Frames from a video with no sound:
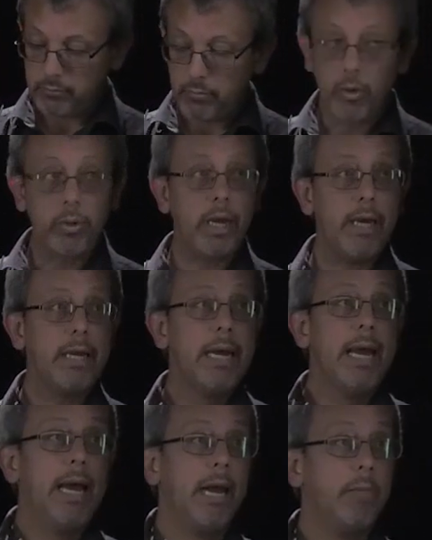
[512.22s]
Okay,
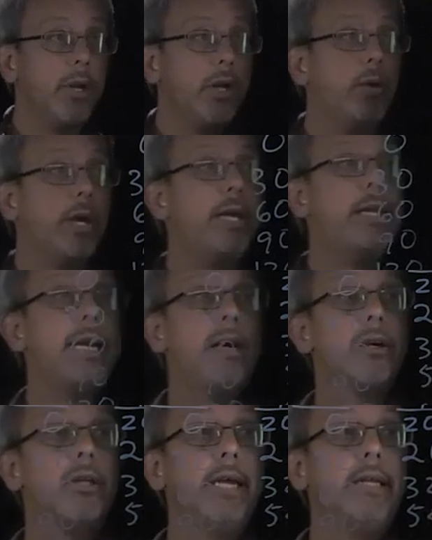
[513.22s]
and I'm going to go ahead and
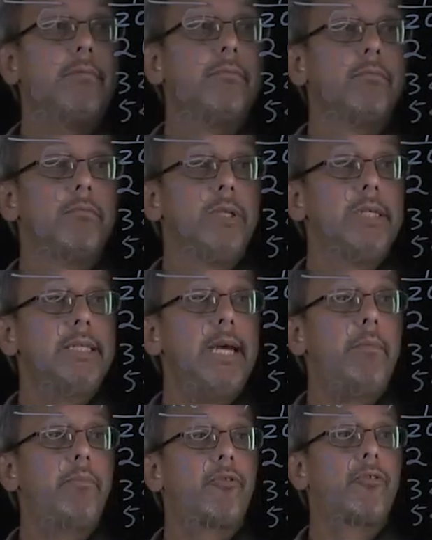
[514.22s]
calculate these
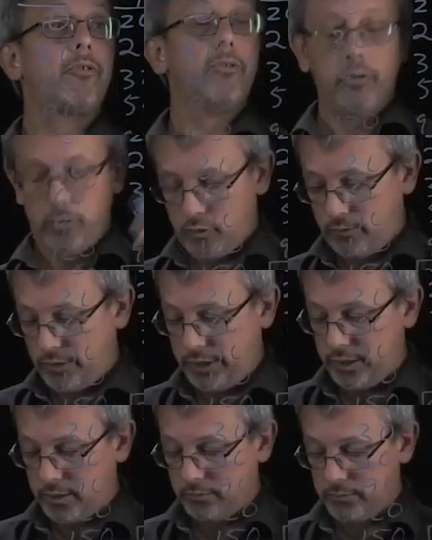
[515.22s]
depths over
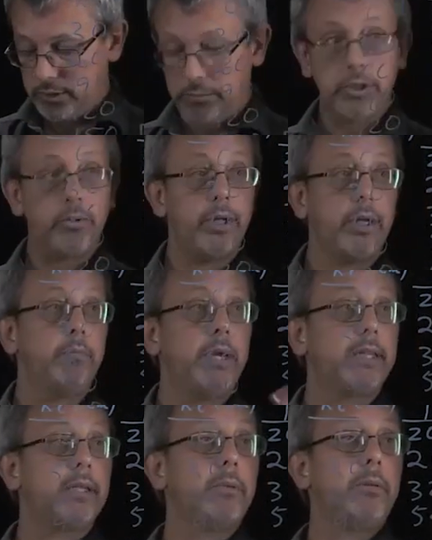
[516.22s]
here. Let me go ahead and
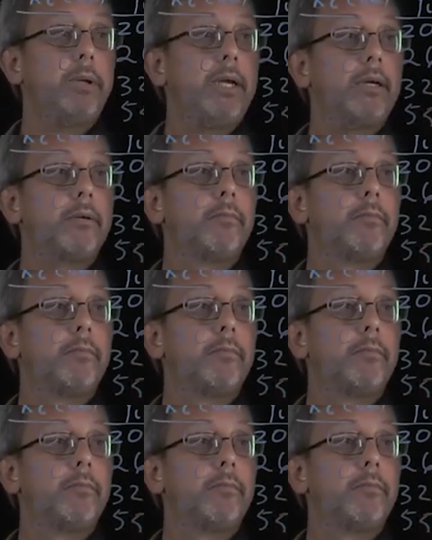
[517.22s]
make them in pink.